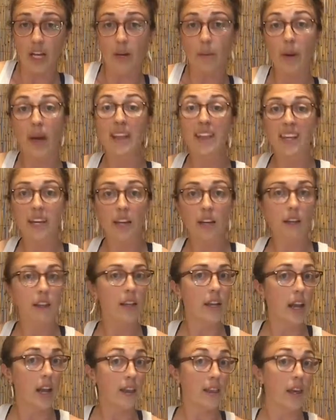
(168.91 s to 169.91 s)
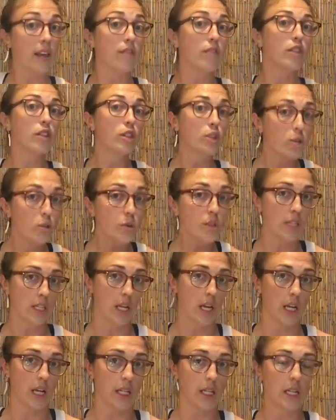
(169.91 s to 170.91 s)
and by the end of the day, they've
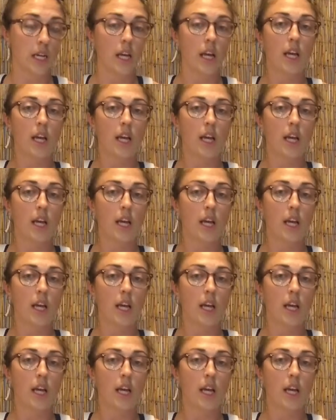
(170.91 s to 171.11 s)
loosened.